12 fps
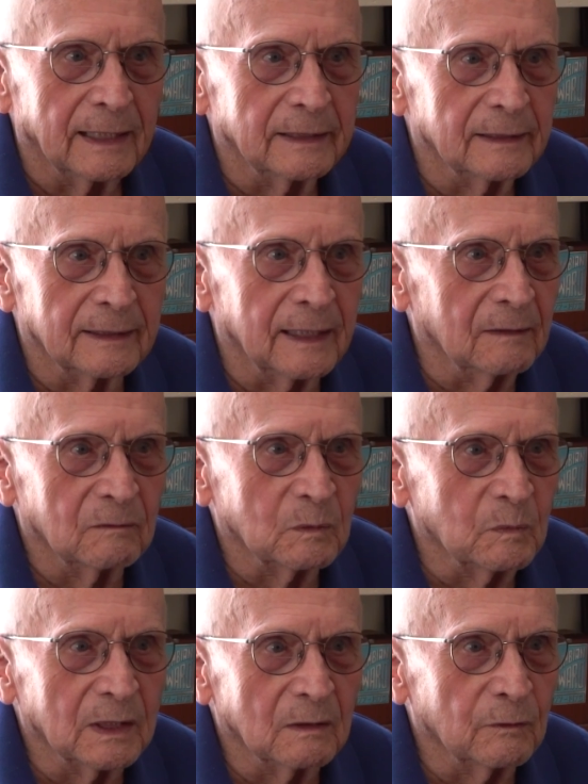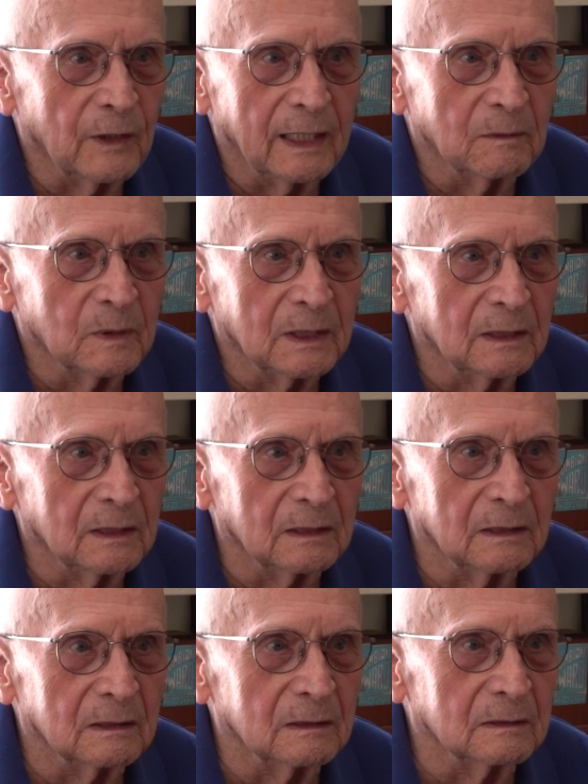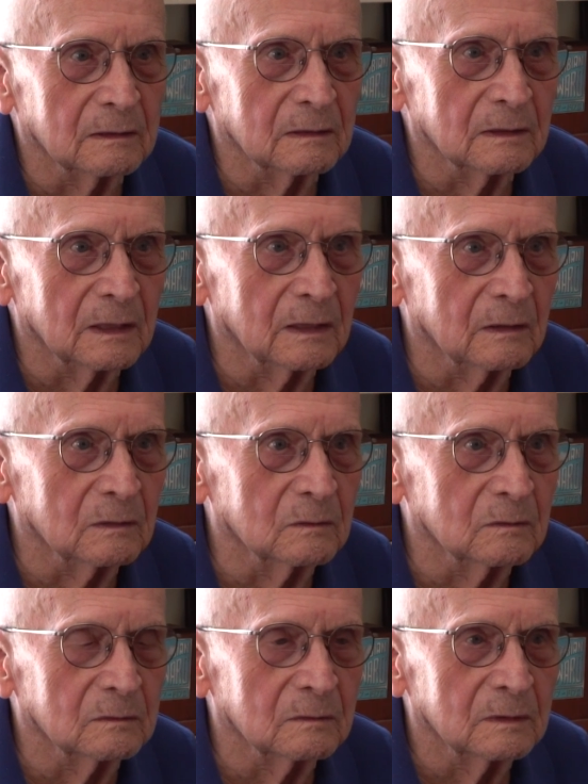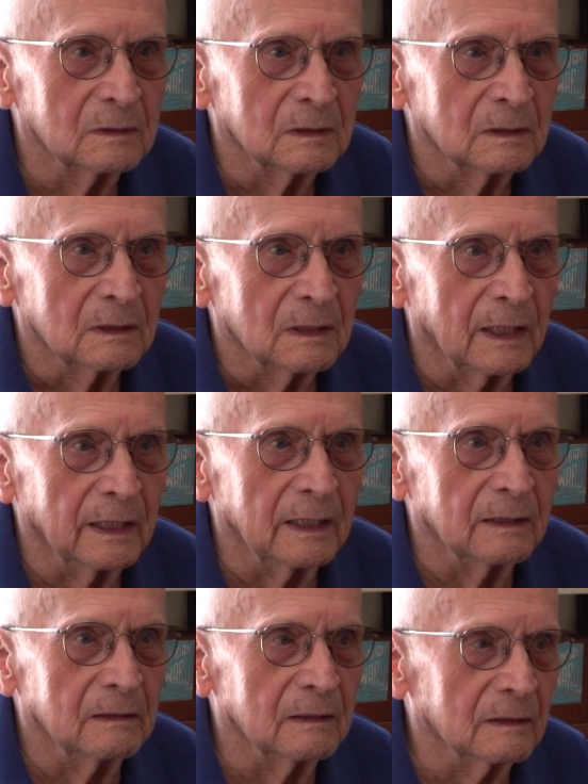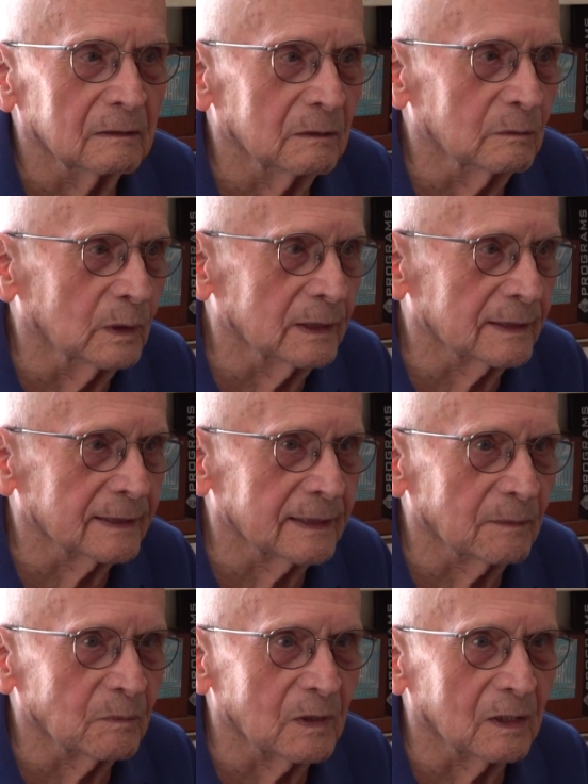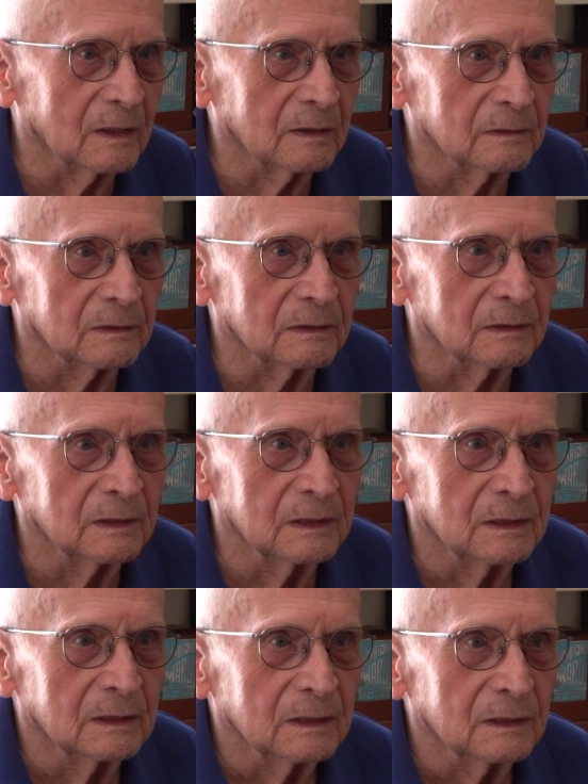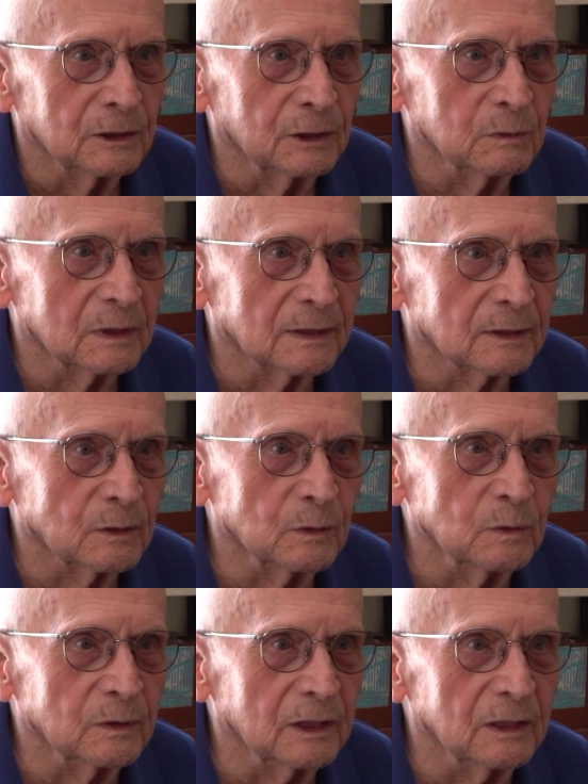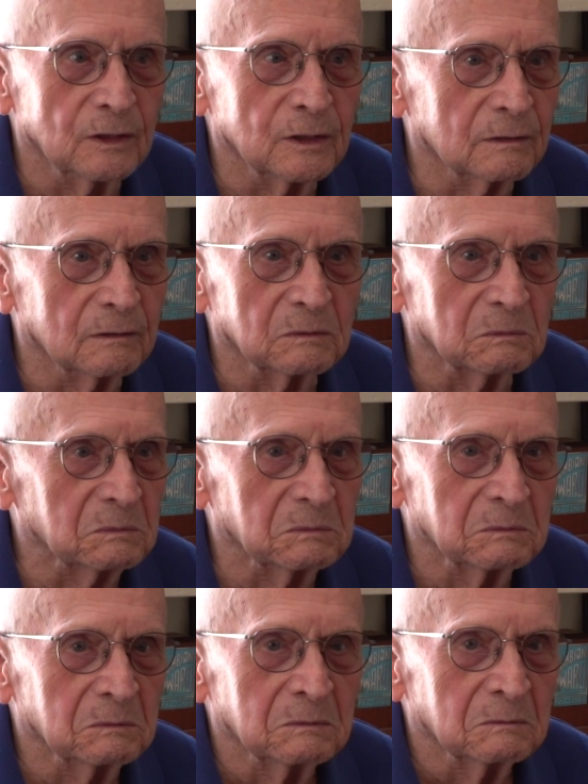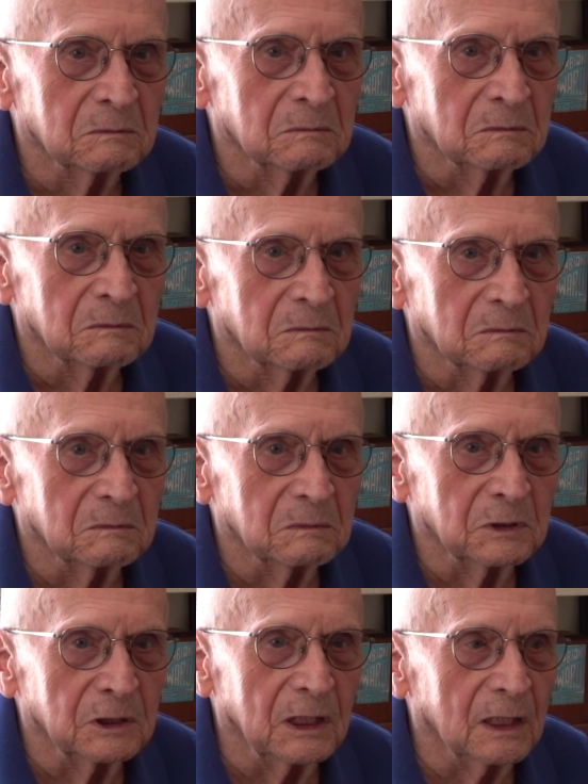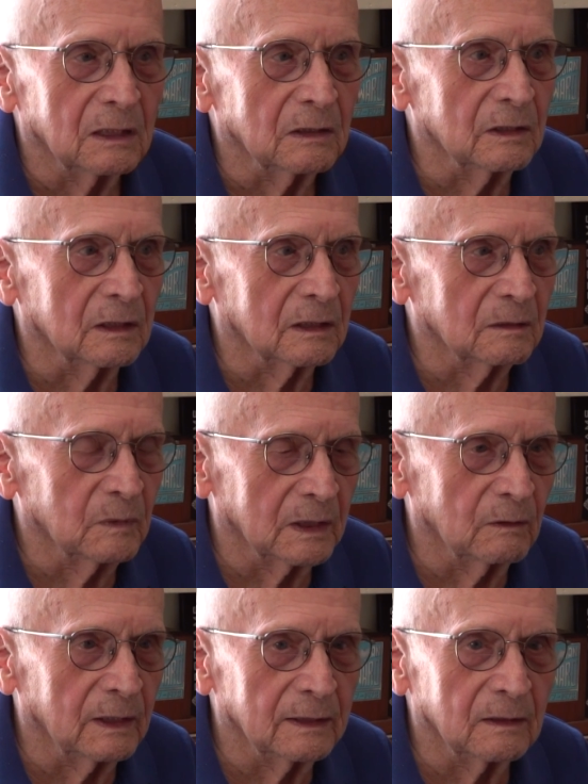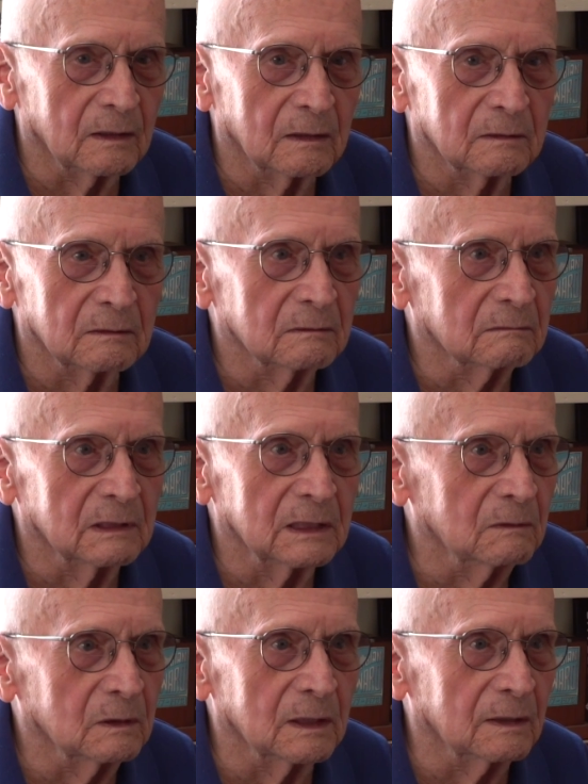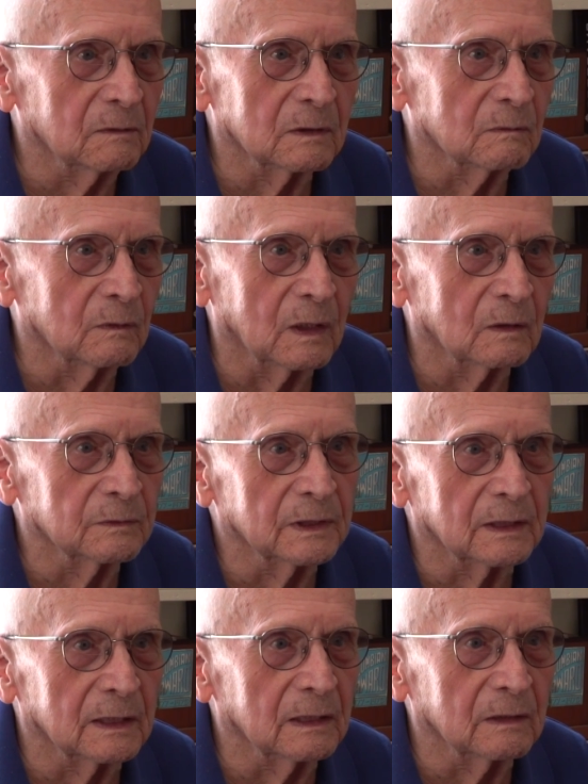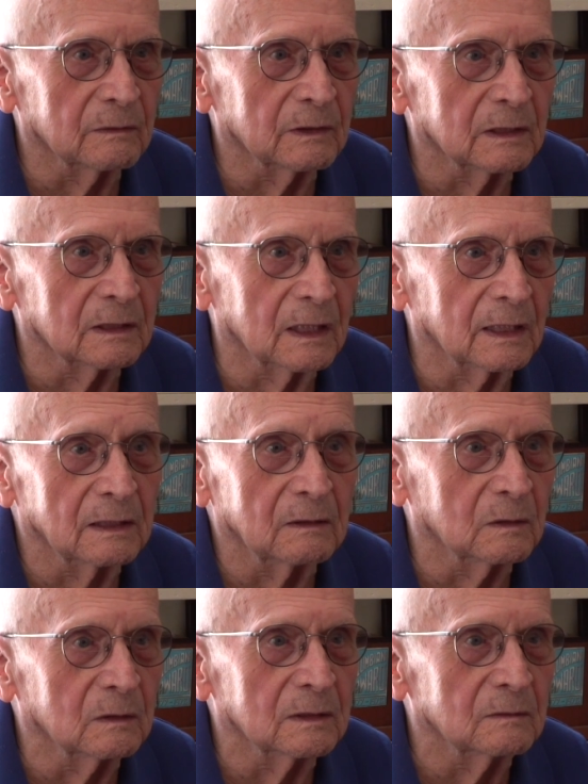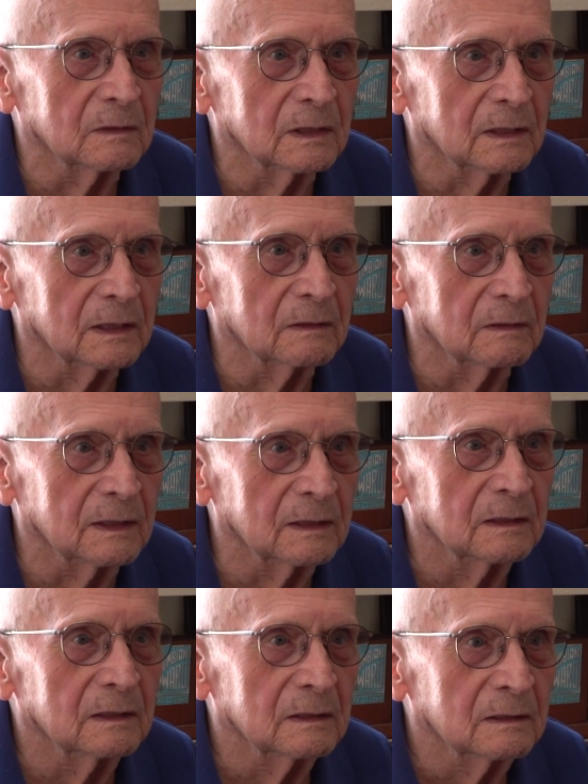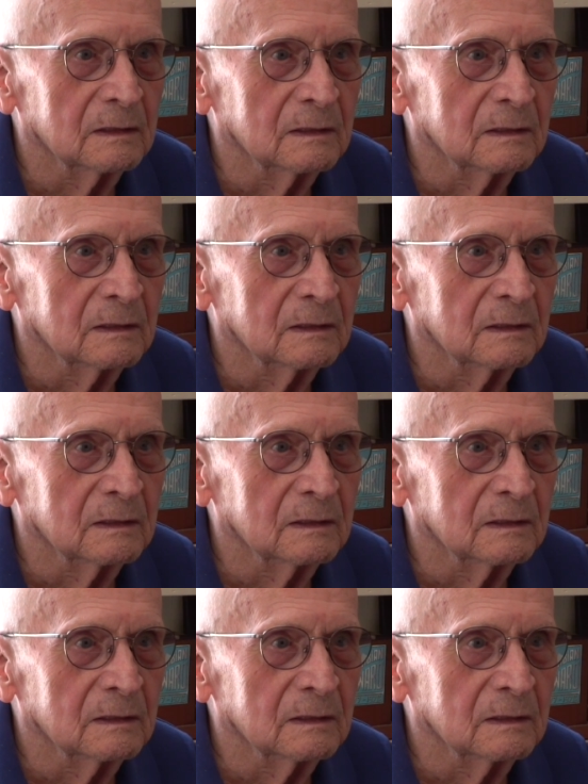I didn't have a big family, and I had one stepdaughter, and she was a school teacher, and she had a daughter, my granddaughter, and they were never involved in any of it that I know of, anyway.